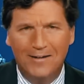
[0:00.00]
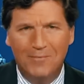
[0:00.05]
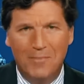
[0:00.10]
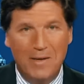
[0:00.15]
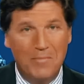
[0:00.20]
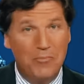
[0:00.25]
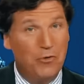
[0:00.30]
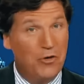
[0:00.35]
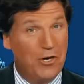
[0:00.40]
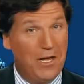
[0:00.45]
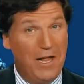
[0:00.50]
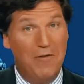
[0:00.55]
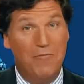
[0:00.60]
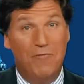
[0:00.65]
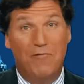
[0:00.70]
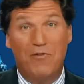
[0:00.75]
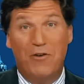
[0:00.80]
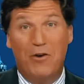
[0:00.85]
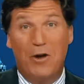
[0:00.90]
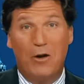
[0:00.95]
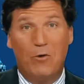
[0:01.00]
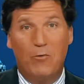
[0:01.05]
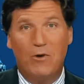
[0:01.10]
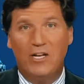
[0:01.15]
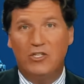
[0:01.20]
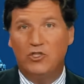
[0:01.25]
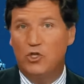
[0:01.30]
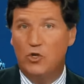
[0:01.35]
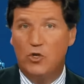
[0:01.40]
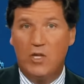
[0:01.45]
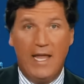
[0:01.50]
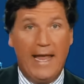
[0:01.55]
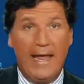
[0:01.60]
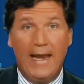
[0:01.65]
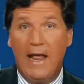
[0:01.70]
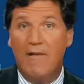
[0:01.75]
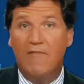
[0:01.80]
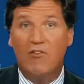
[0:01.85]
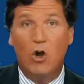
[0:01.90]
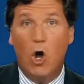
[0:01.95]
People are getting very rich. You can't
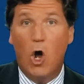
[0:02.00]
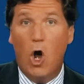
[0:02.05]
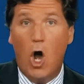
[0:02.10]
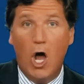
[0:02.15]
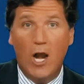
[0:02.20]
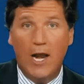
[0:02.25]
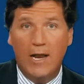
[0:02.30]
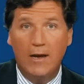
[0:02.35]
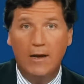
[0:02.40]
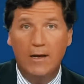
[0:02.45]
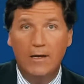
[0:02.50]
have an audit,